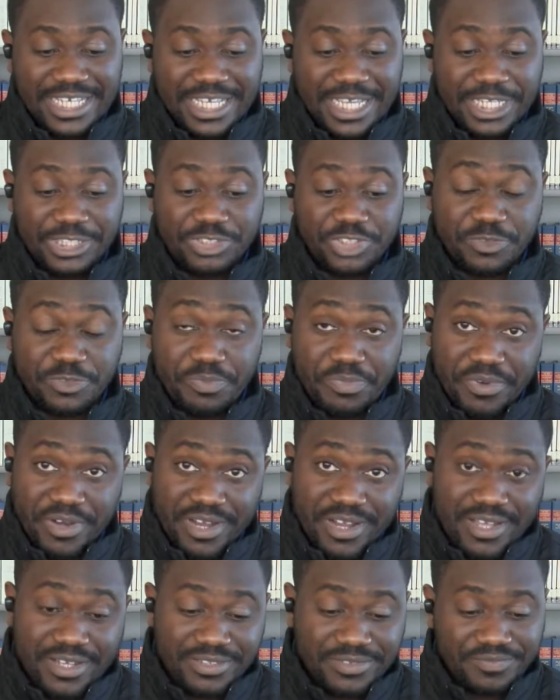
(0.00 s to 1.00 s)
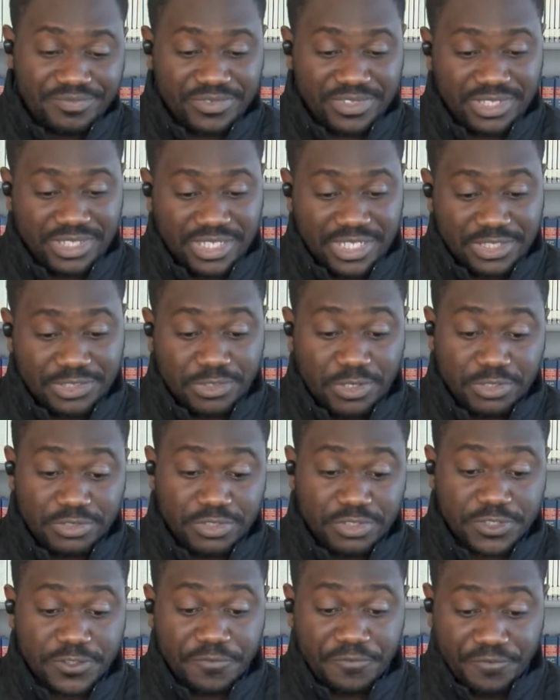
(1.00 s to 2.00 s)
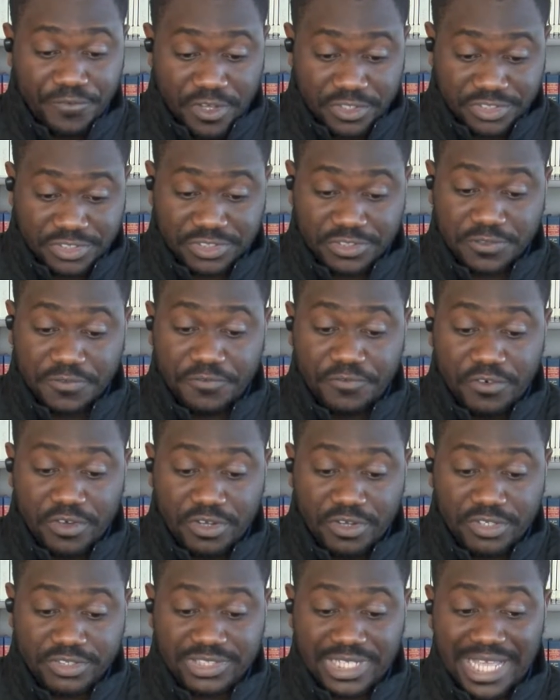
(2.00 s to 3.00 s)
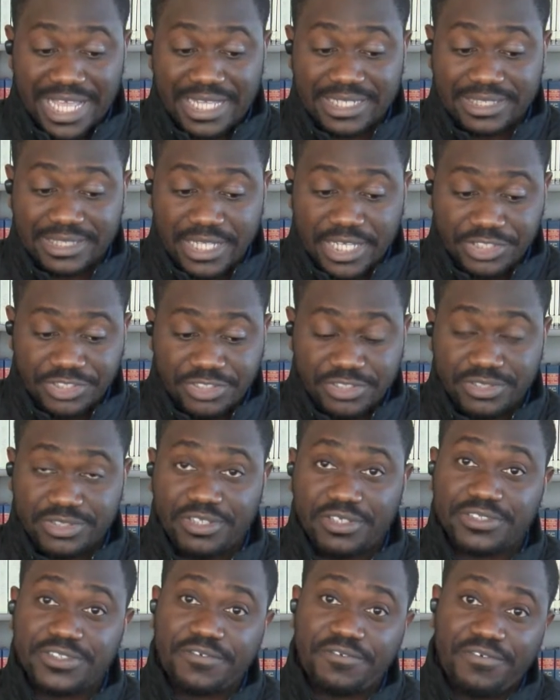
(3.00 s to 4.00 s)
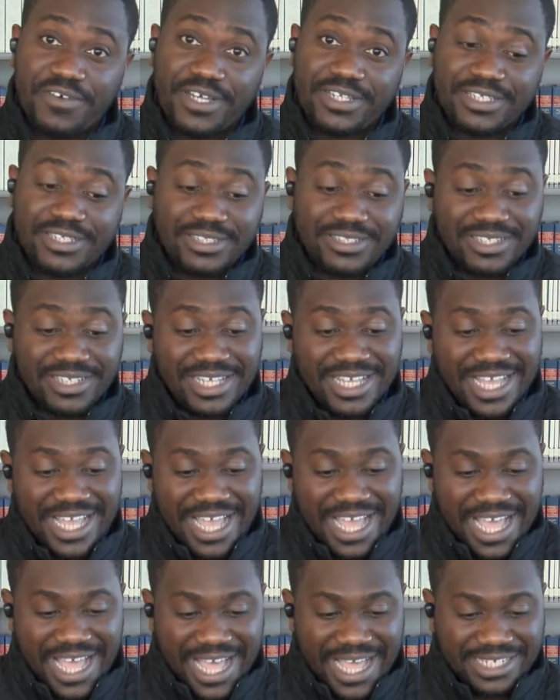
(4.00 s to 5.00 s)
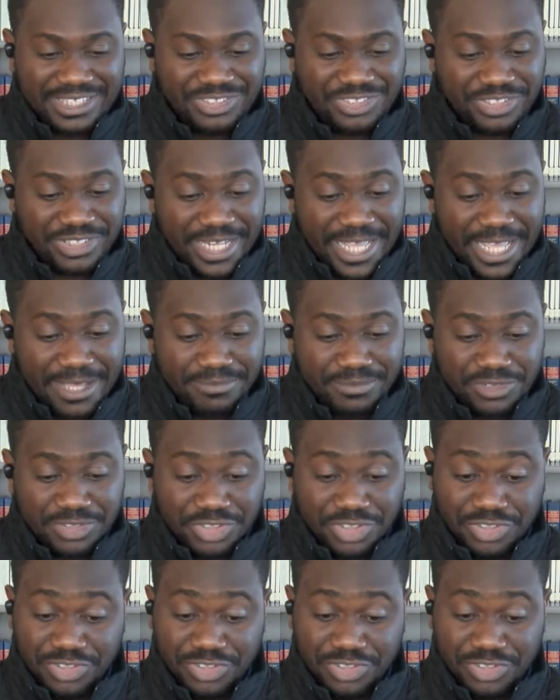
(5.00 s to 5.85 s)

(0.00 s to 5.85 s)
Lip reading: In prayer, He taught us first to focus our attention on the Father and His name.